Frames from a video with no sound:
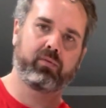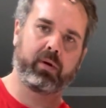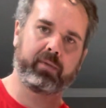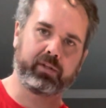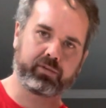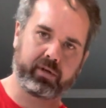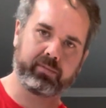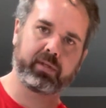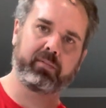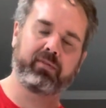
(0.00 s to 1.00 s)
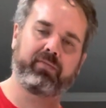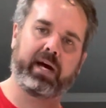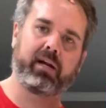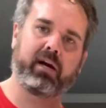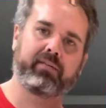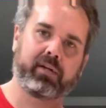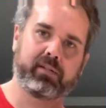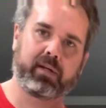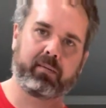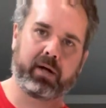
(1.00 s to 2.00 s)
I'm gonna trim some of the fat off
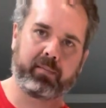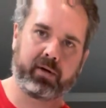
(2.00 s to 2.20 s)
because I'm